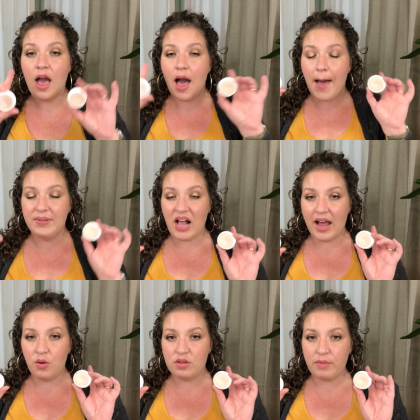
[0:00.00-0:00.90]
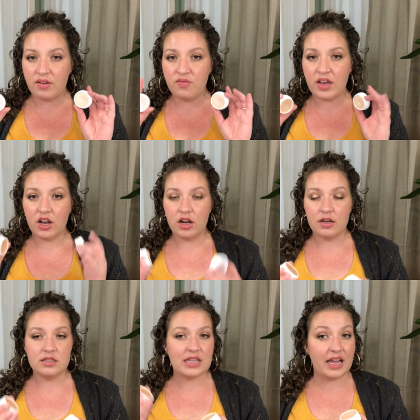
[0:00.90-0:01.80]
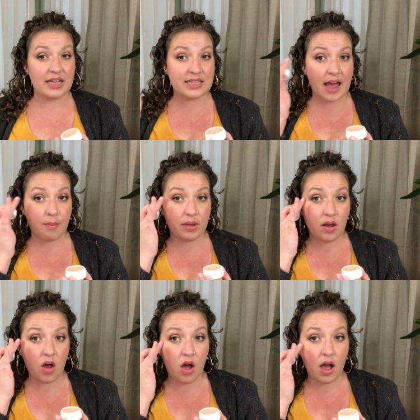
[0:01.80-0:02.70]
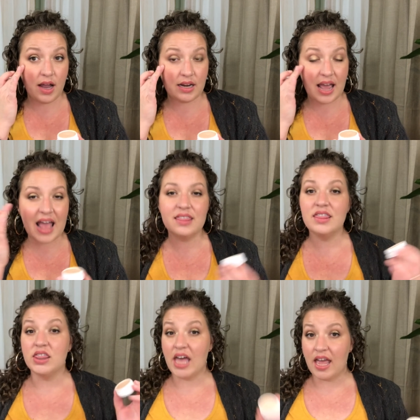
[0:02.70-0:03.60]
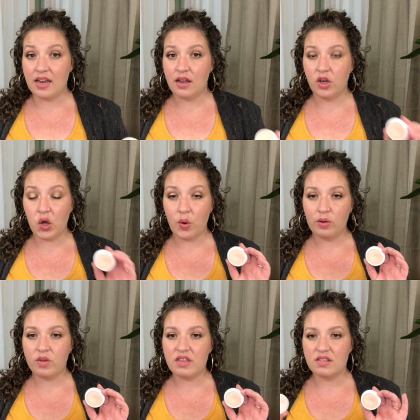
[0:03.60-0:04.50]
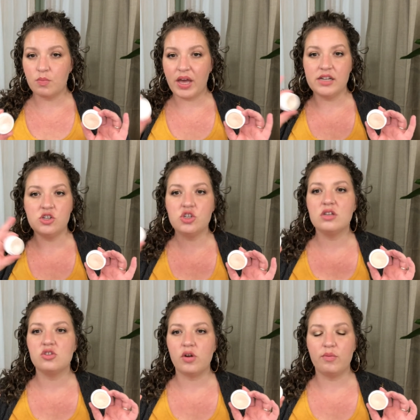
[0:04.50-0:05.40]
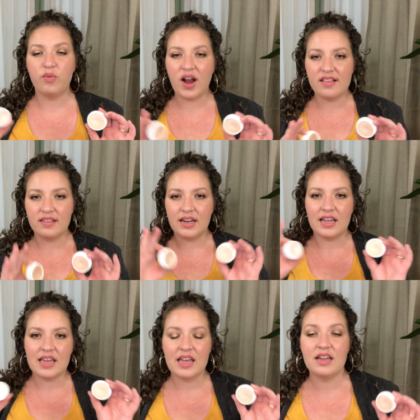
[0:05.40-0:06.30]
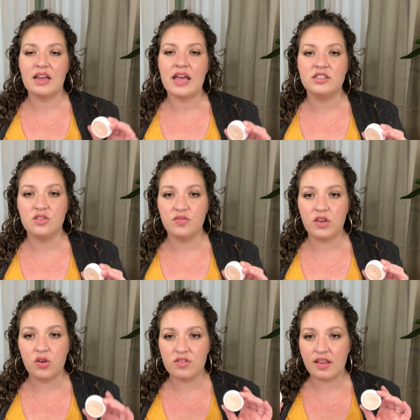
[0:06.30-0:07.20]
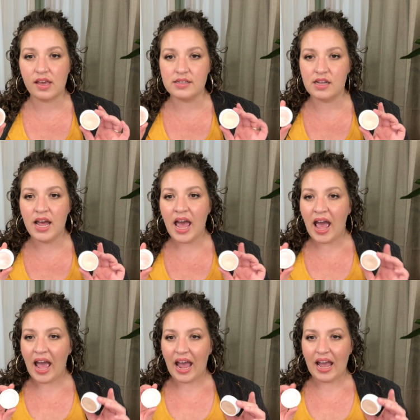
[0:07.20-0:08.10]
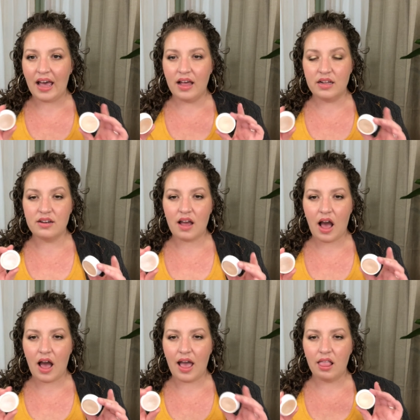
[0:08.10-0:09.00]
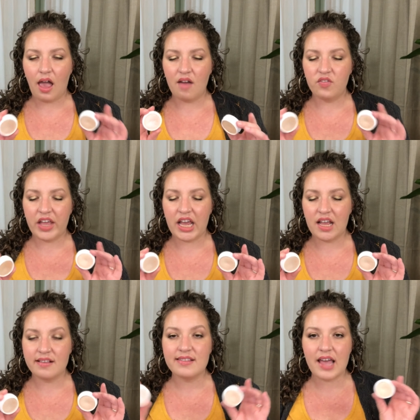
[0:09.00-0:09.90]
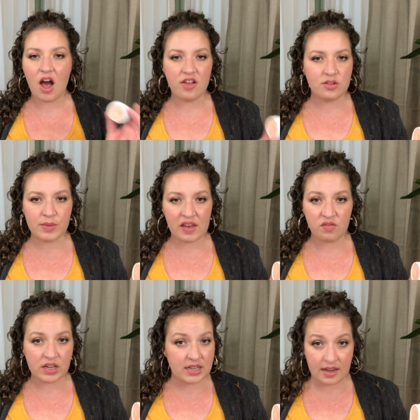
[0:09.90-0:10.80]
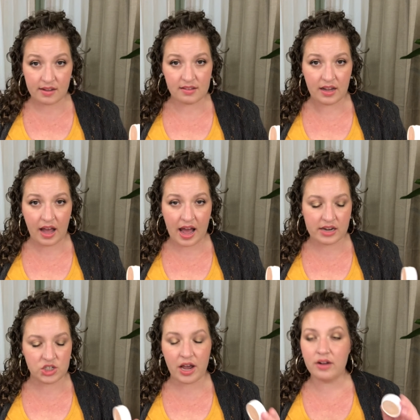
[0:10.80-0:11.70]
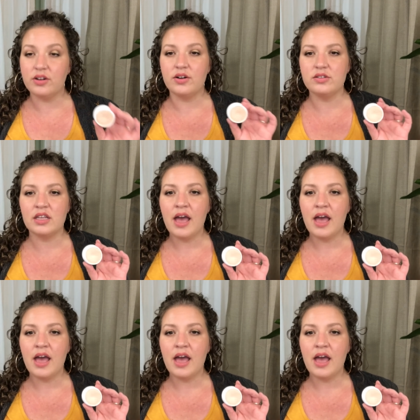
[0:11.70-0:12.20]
apply it with my fingers, like tap it on and then go in with a sponge to sort of press it in and diffuse it. And I love these. They also make fantastic eyeshadows,